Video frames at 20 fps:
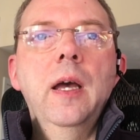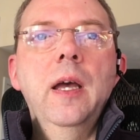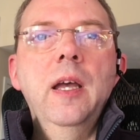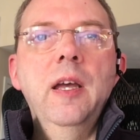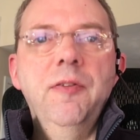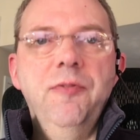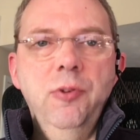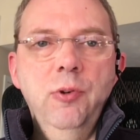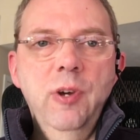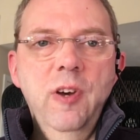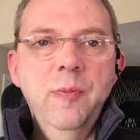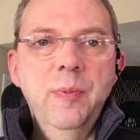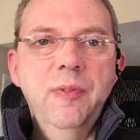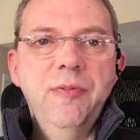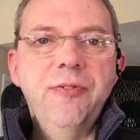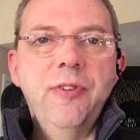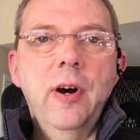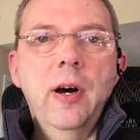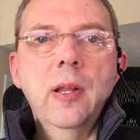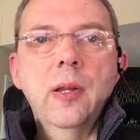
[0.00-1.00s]
If you have been
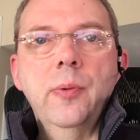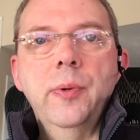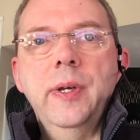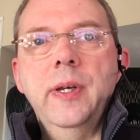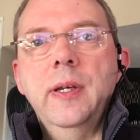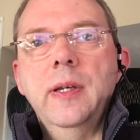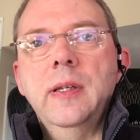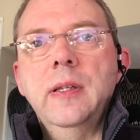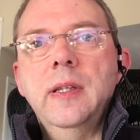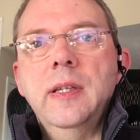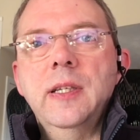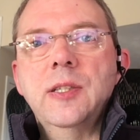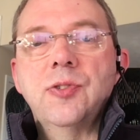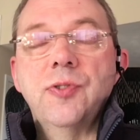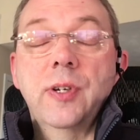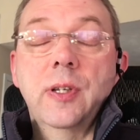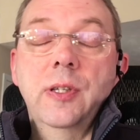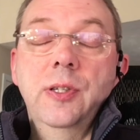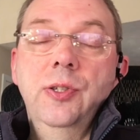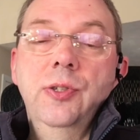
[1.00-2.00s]
following the
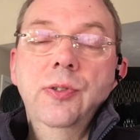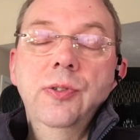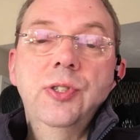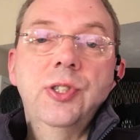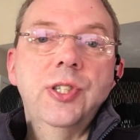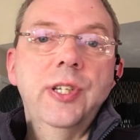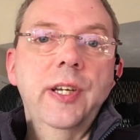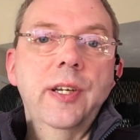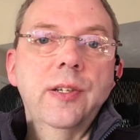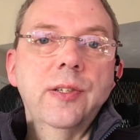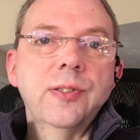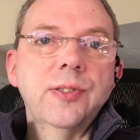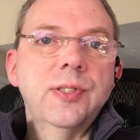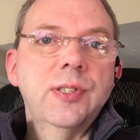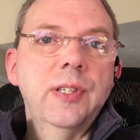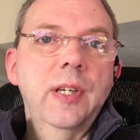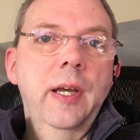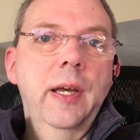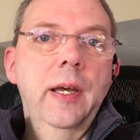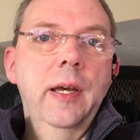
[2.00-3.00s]
Israeli news
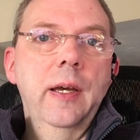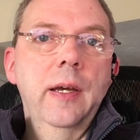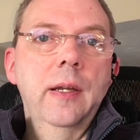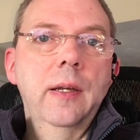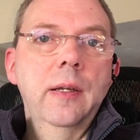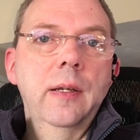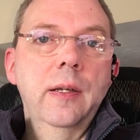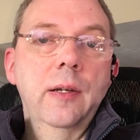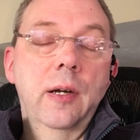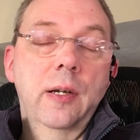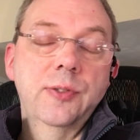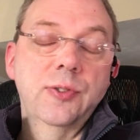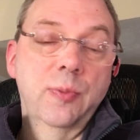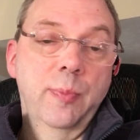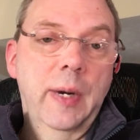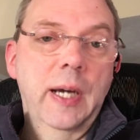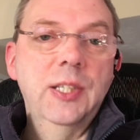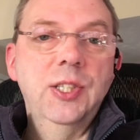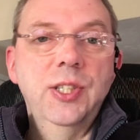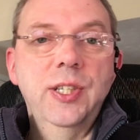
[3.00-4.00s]
channels and also
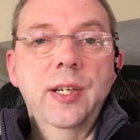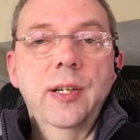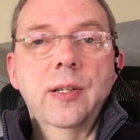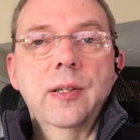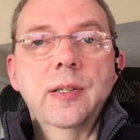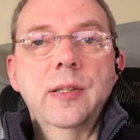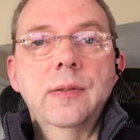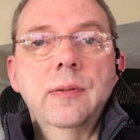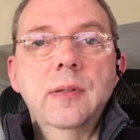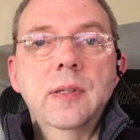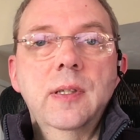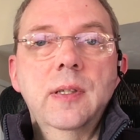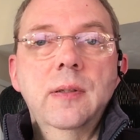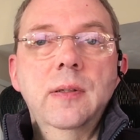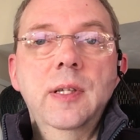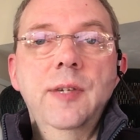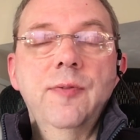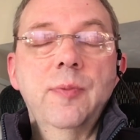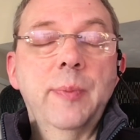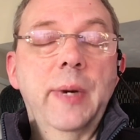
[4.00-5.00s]
my channel
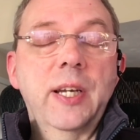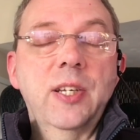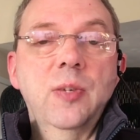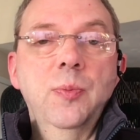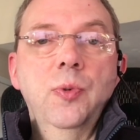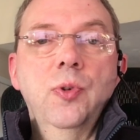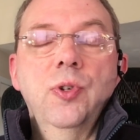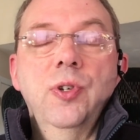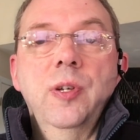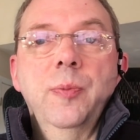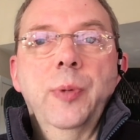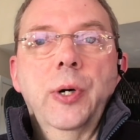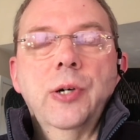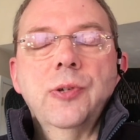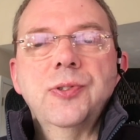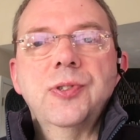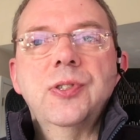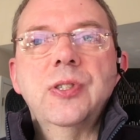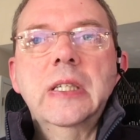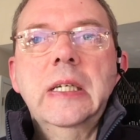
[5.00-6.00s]
and even my community
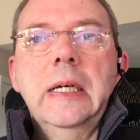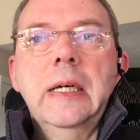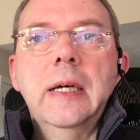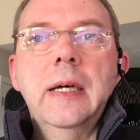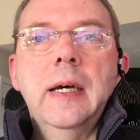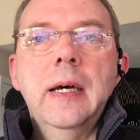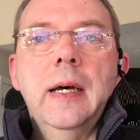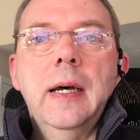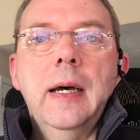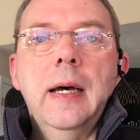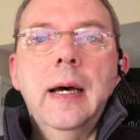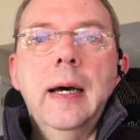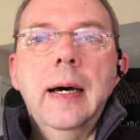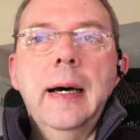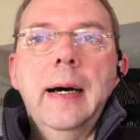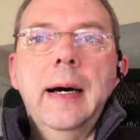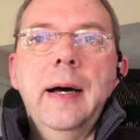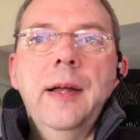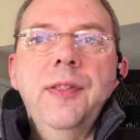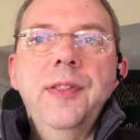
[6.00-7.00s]
posts,
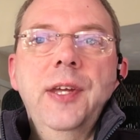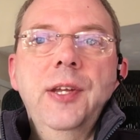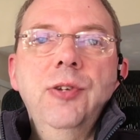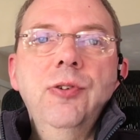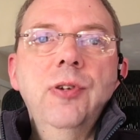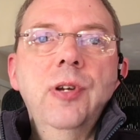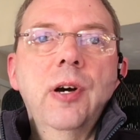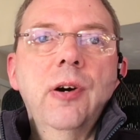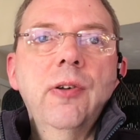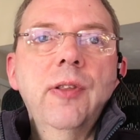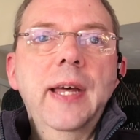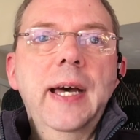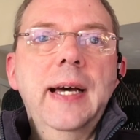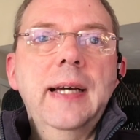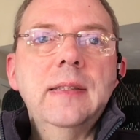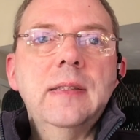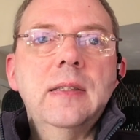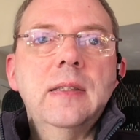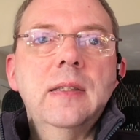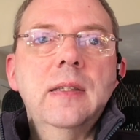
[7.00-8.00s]
then you know
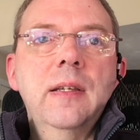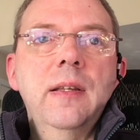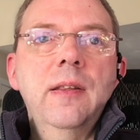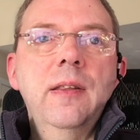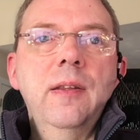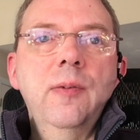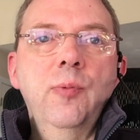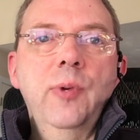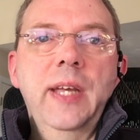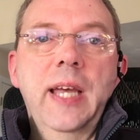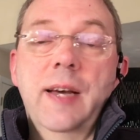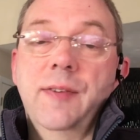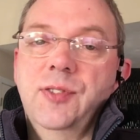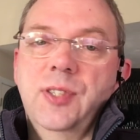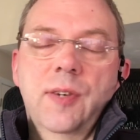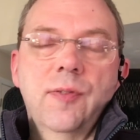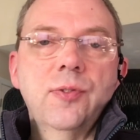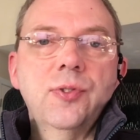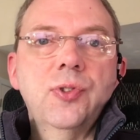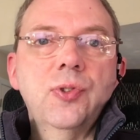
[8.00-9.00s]
that we have
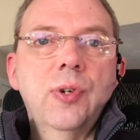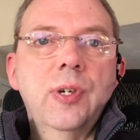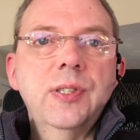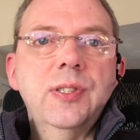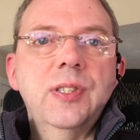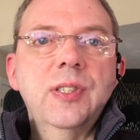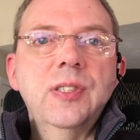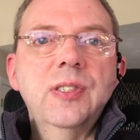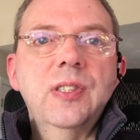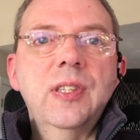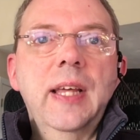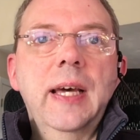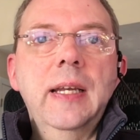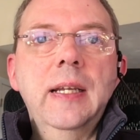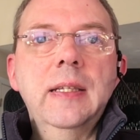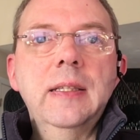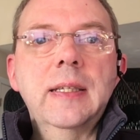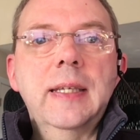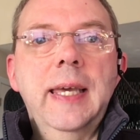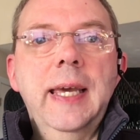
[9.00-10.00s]
several sources that
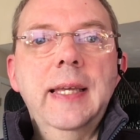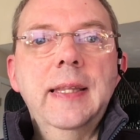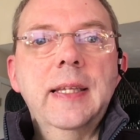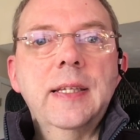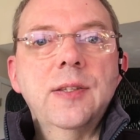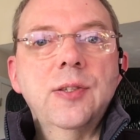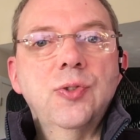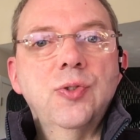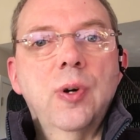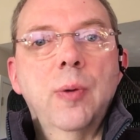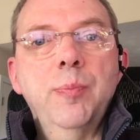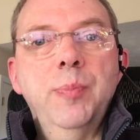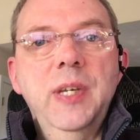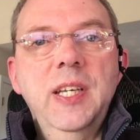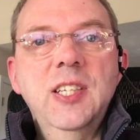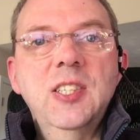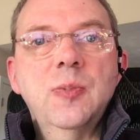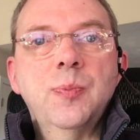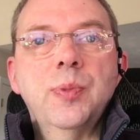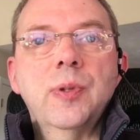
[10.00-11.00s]
indicate that the Trump
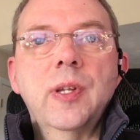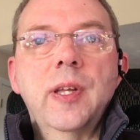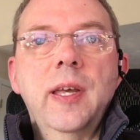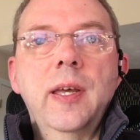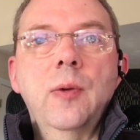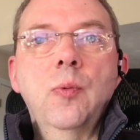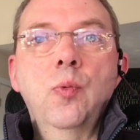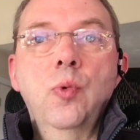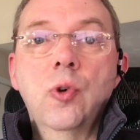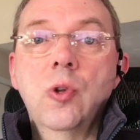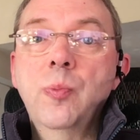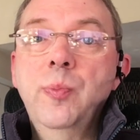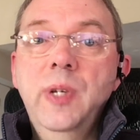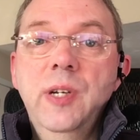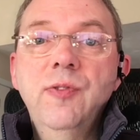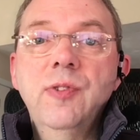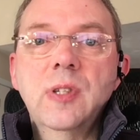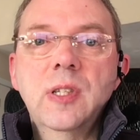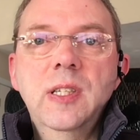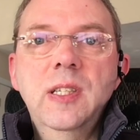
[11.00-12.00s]
peace plan will be
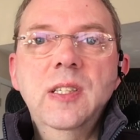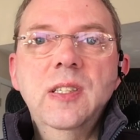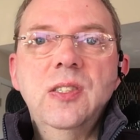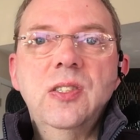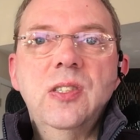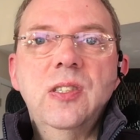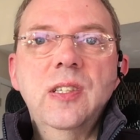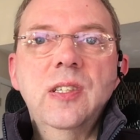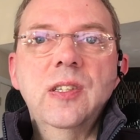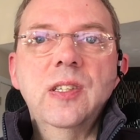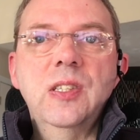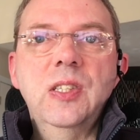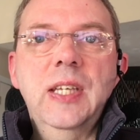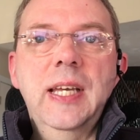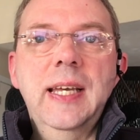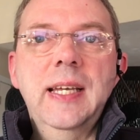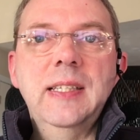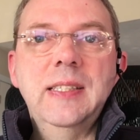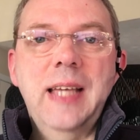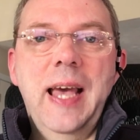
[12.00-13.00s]
released in the
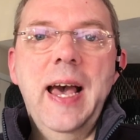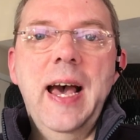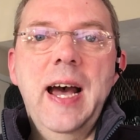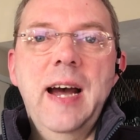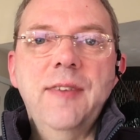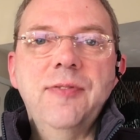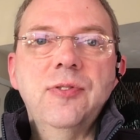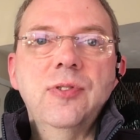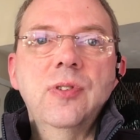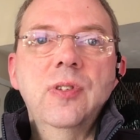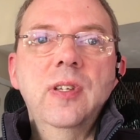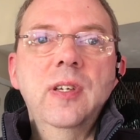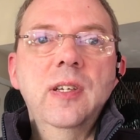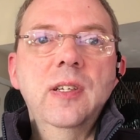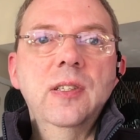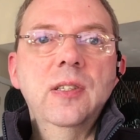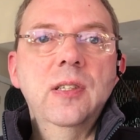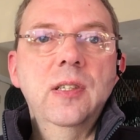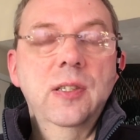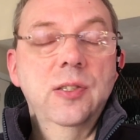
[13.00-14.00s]
days after
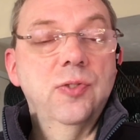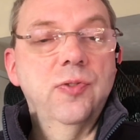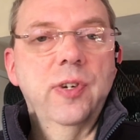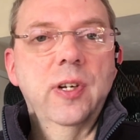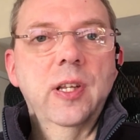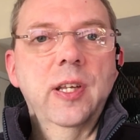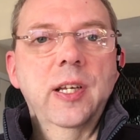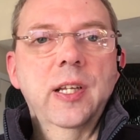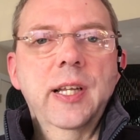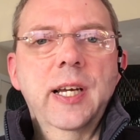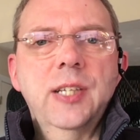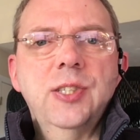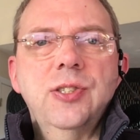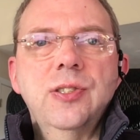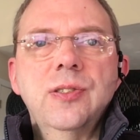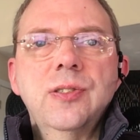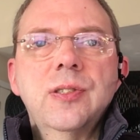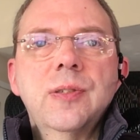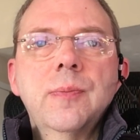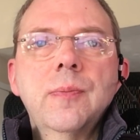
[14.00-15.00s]
the Israeli
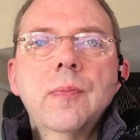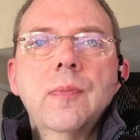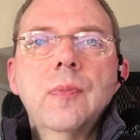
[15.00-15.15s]
elections,